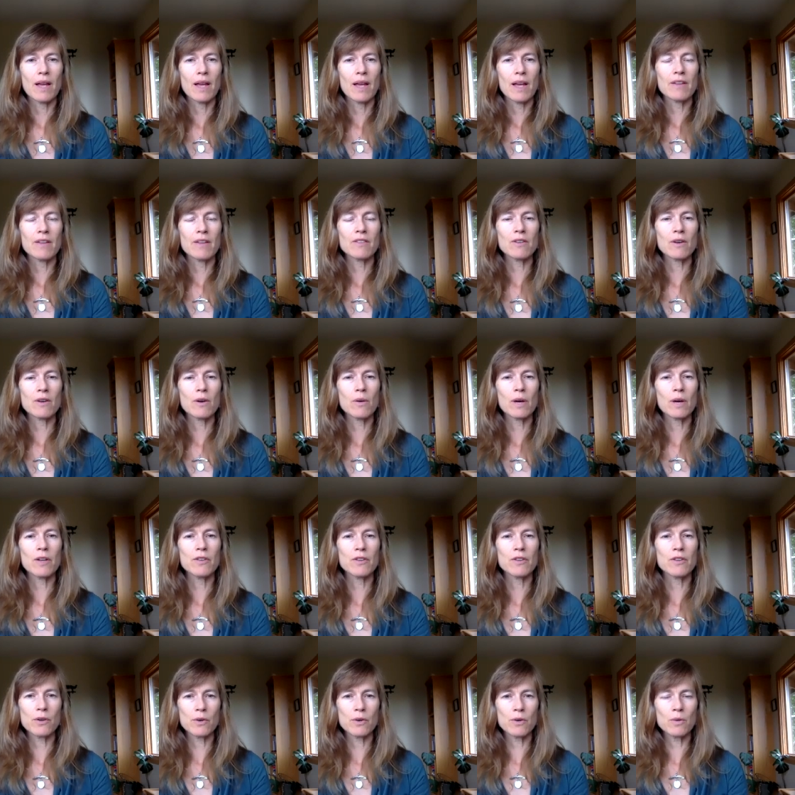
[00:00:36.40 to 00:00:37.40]
And so
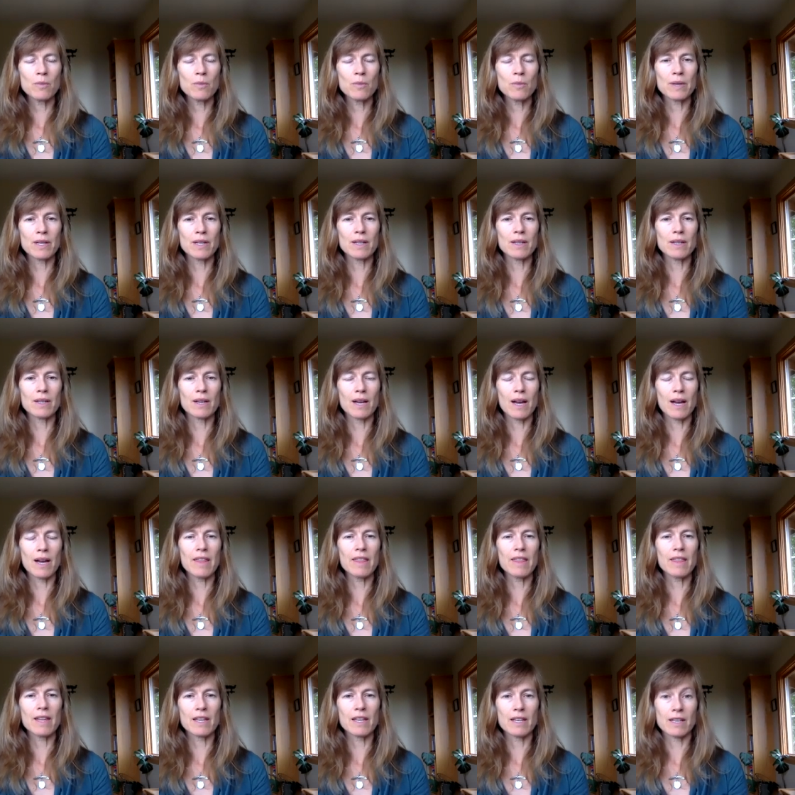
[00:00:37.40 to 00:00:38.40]
attunement, I
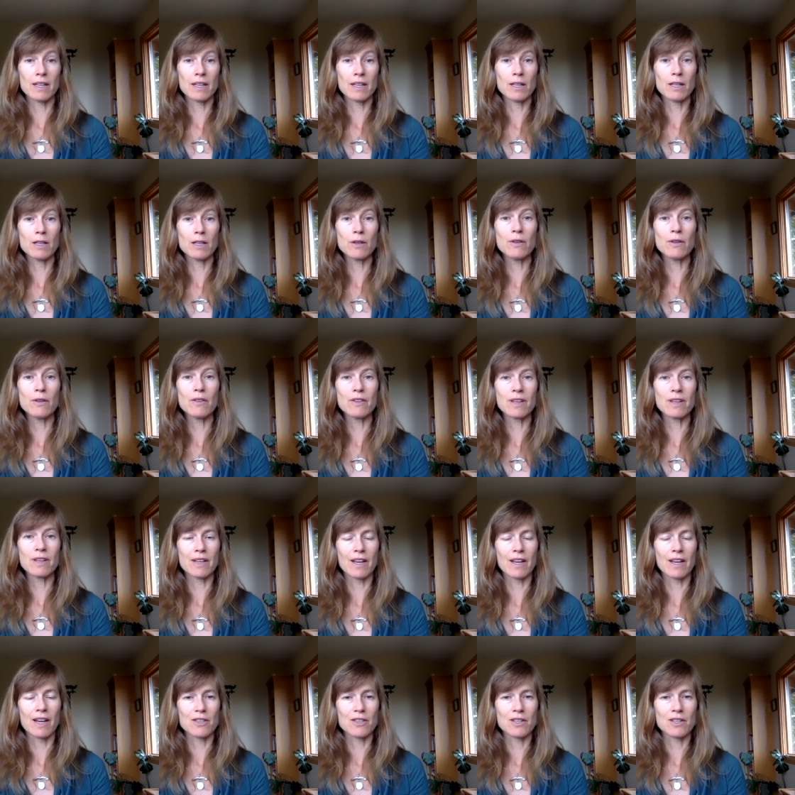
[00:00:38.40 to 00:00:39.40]
think, includes
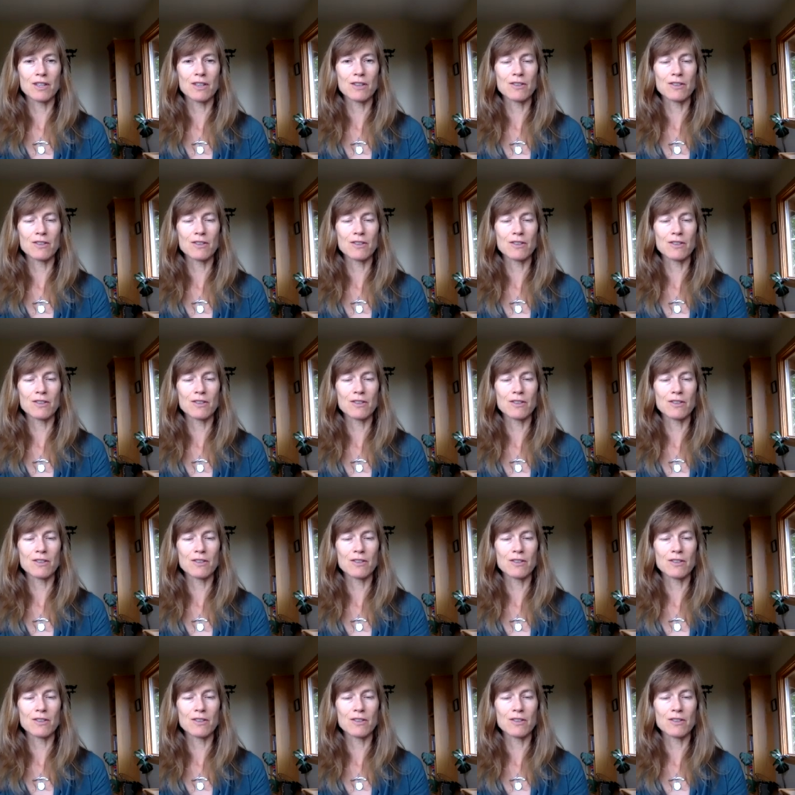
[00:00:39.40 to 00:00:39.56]
connection.